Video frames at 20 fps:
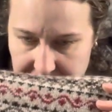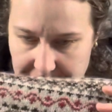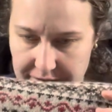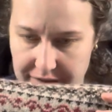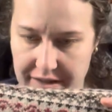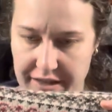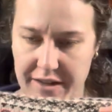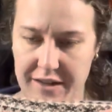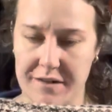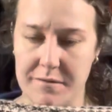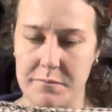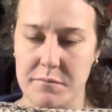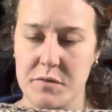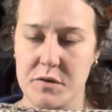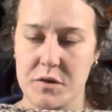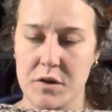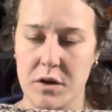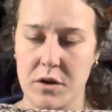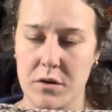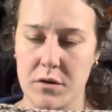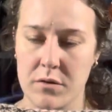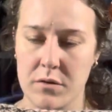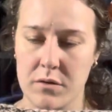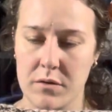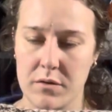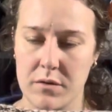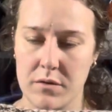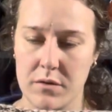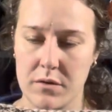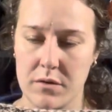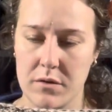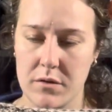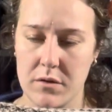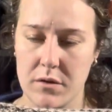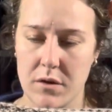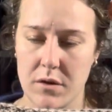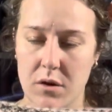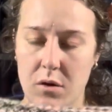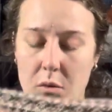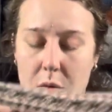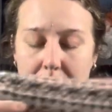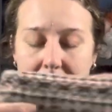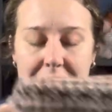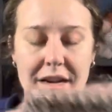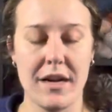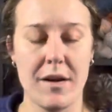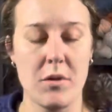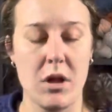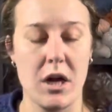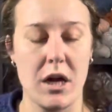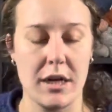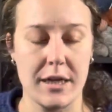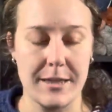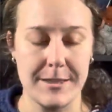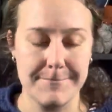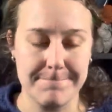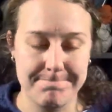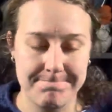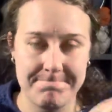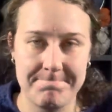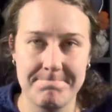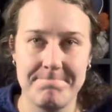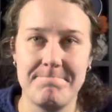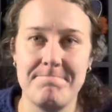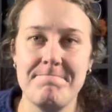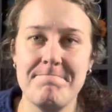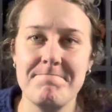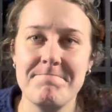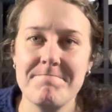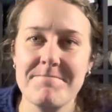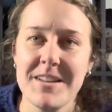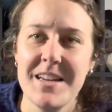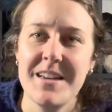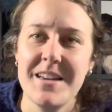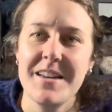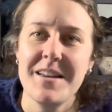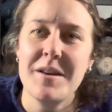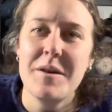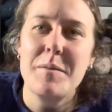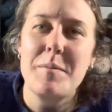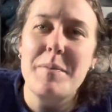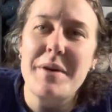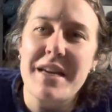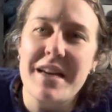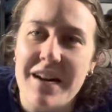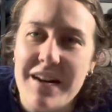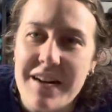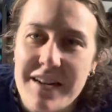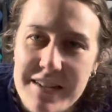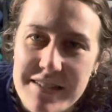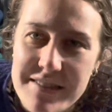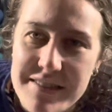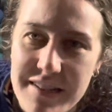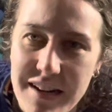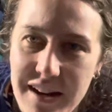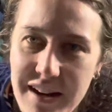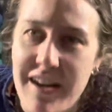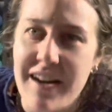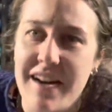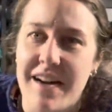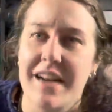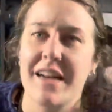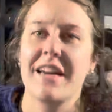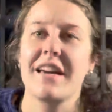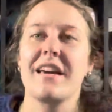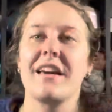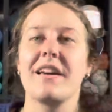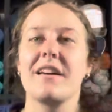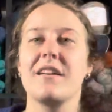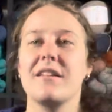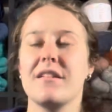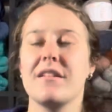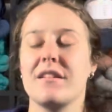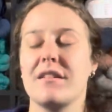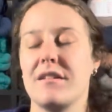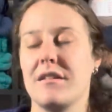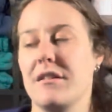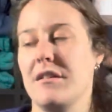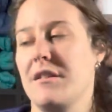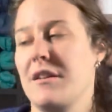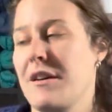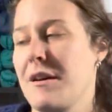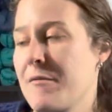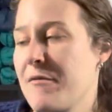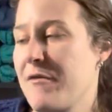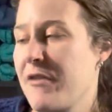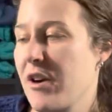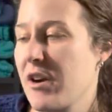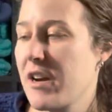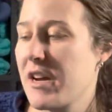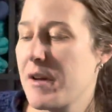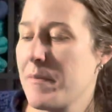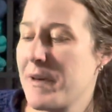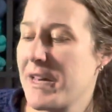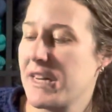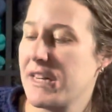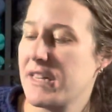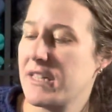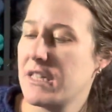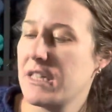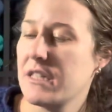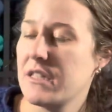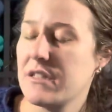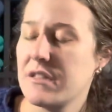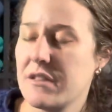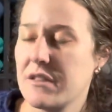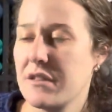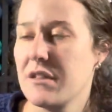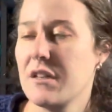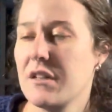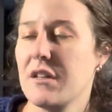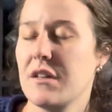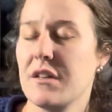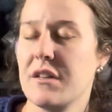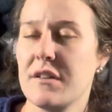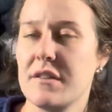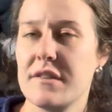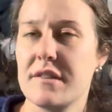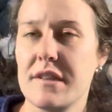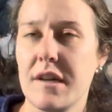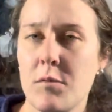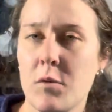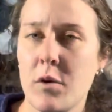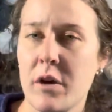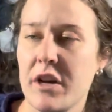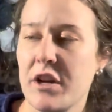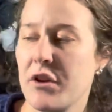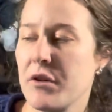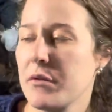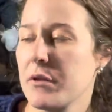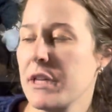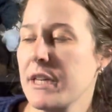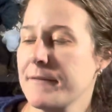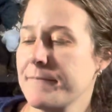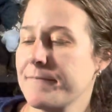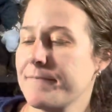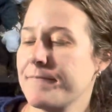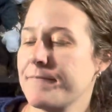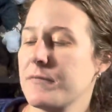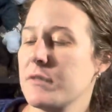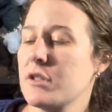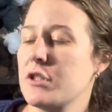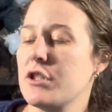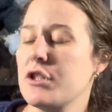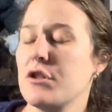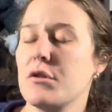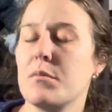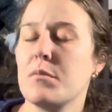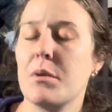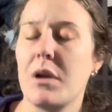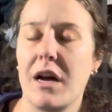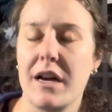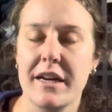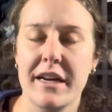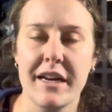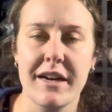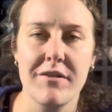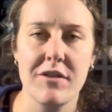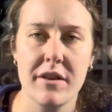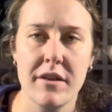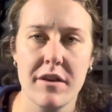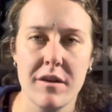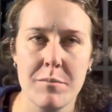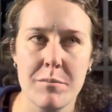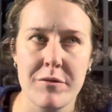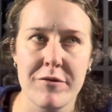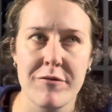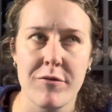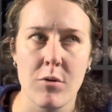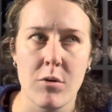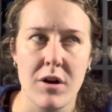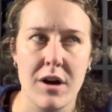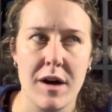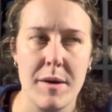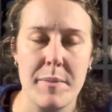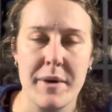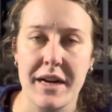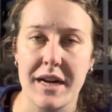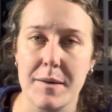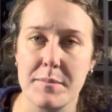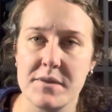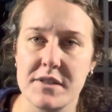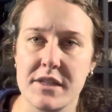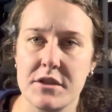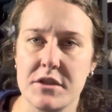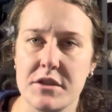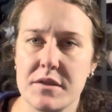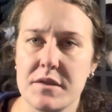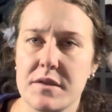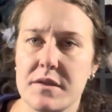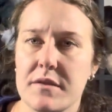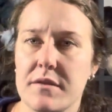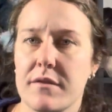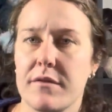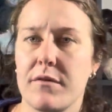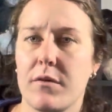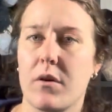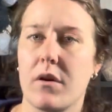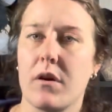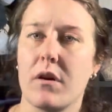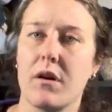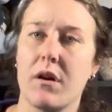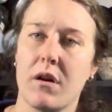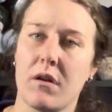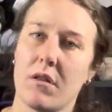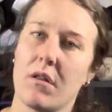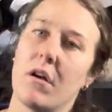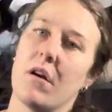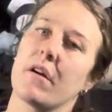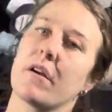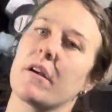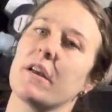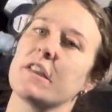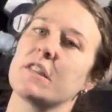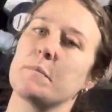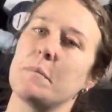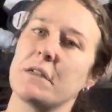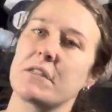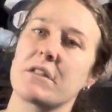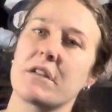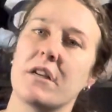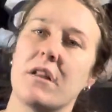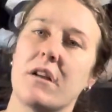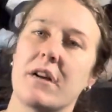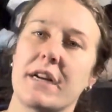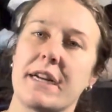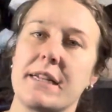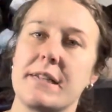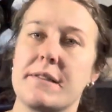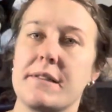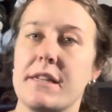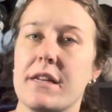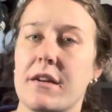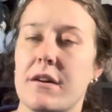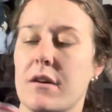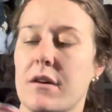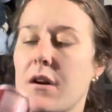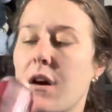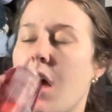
Yeah, so why did I block it? Because I am very committed, somewhat newly, to blocking everything before I pick up stitches for especially along any steek.